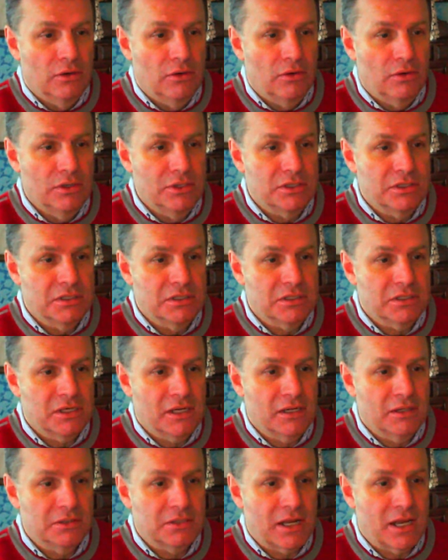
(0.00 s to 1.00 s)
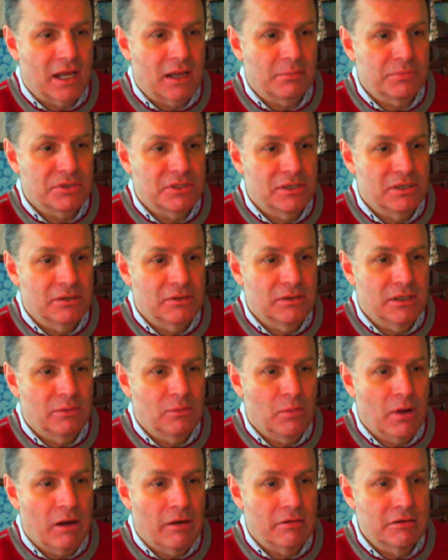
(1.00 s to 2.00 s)
Hoist the sails,
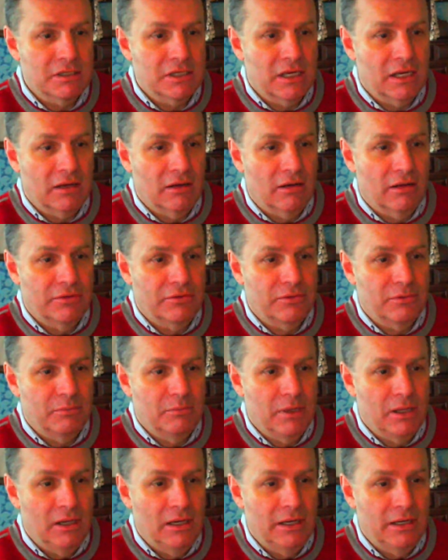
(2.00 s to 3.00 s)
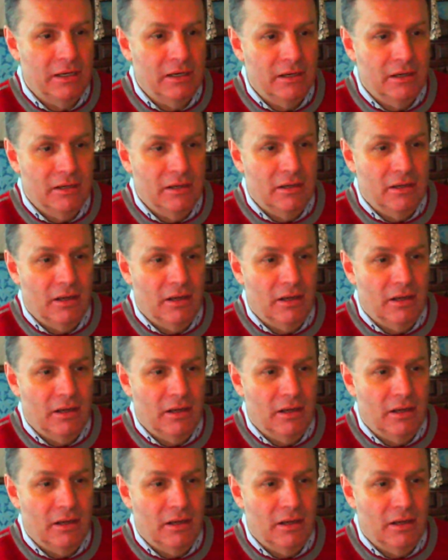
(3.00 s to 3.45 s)
absolutely. Where is King Arthur and Merlin?